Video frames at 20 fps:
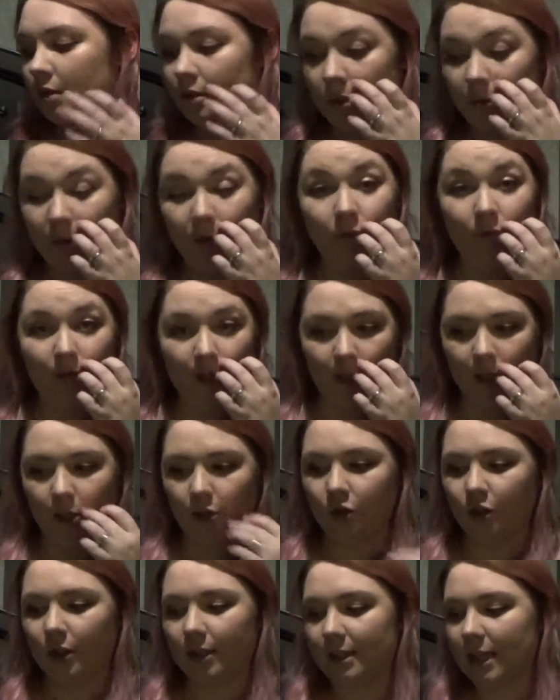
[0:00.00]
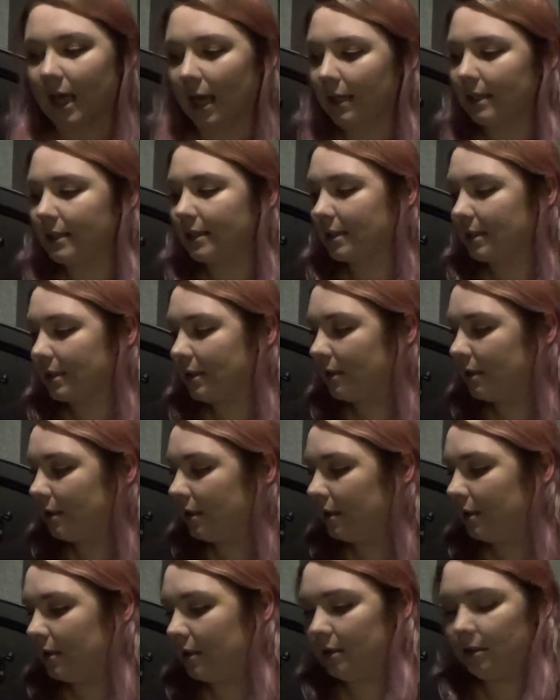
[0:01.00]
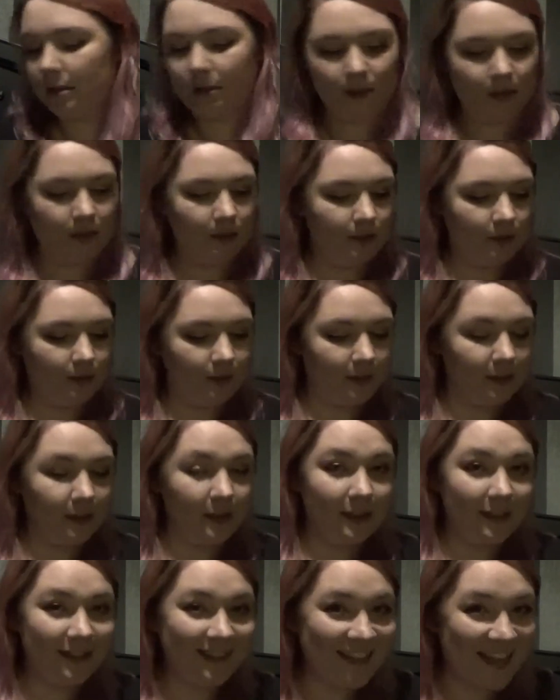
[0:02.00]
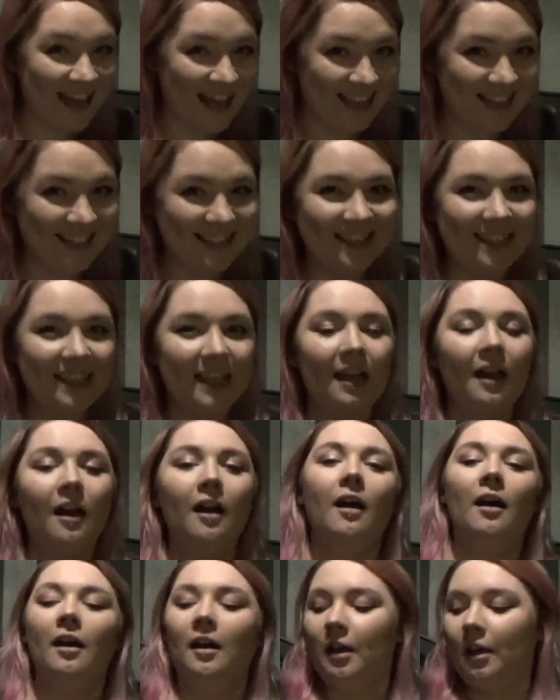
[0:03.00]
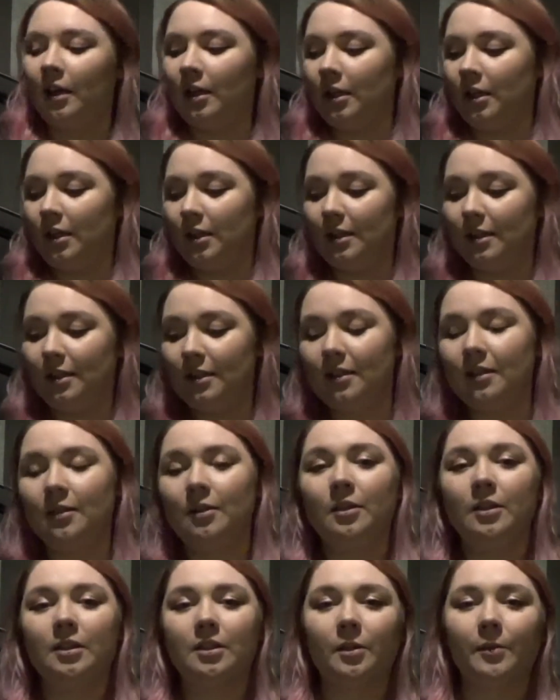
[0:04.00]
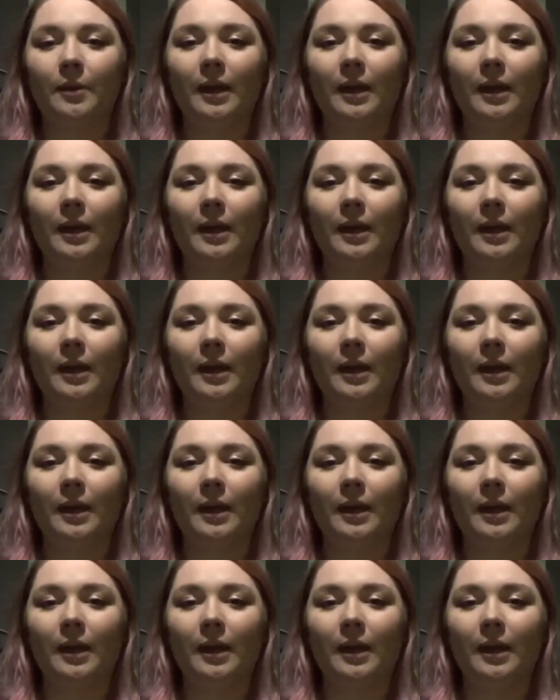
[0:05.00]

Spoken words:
so he really enjoys that. Yes. So